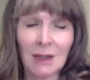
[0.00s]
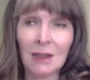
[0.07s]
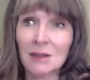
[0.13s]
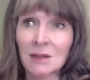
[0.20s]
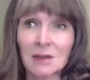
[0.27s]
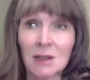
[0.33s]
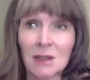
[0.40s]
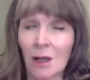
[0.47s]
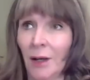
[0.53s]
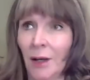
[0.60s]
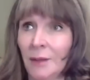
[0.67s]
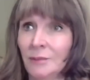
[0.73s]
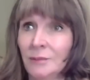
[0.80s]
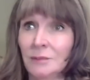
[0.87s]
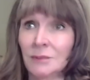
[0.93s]
It's
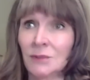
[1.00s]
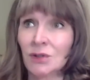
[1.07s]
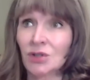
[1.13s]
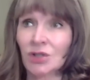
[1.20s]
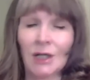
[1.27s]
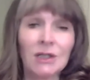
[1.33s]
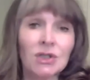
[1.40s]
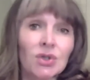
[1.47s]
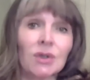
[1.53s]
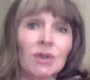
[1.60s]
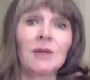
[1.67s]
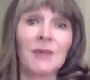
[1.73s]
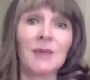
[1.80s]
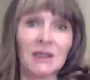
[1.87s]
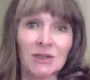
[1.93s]
time to change your
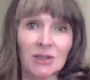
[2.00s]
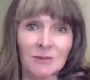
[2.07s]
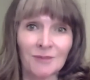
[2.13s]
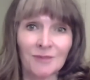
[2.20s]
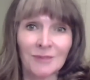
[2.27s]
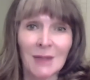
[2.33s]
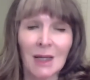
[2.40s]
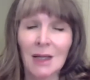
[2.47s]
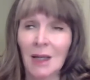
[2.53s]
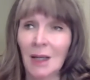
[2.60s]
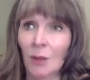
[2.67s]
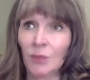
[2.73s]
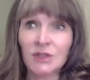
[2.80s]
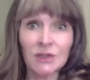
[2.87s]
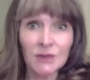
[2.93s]
image,
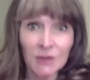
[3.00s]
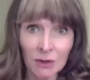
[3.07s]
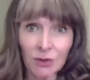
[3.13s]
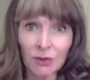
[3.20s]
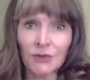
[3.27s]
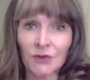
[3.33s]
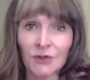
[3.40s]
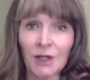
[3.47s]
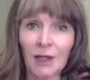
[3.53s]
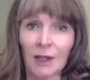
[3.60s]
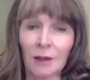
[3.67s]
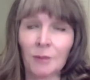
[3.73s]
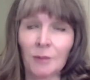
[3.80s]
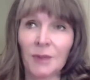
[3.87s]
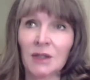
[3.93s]
which is a good
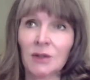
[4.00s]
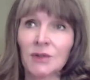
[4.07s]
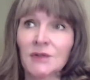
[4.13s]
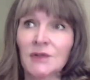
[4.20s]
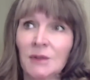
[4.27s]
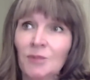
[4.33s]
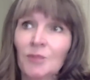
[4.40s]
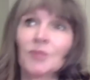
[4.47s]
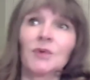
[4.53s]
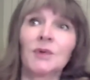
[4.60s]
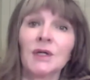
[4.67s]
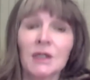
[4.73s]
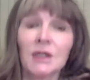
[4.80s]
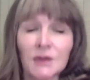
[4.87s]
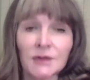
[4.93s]
thing because it
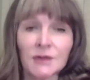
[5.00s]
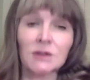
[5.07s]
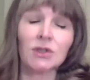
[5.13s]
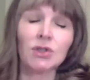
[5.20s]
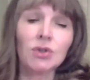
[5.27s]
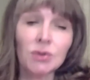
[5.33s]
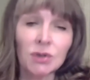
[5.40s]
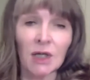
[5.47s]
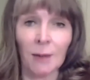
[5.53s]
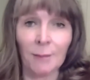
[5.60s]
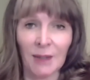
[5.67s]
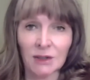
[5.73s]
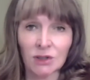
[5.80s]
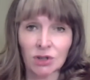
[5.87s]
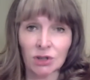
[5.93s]
brings a new
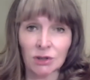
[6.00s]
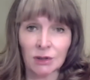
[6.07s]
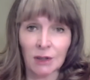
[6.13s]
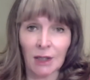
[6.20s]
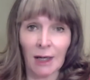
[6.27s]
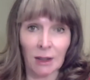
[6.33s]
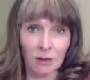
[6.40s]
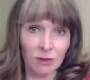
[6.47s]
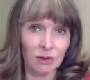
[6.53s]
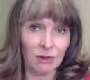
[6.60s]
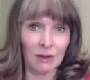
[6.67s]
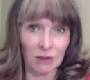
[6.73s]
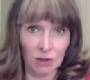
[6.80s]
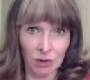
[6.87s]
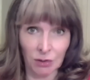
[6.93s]
dimension out
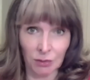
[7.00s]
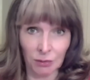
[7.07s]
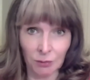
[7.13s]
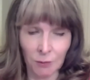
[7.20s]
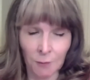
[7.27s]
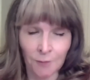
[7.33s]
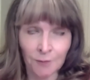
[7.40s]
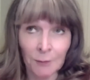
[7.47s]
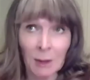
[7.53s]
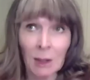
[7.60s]
in you.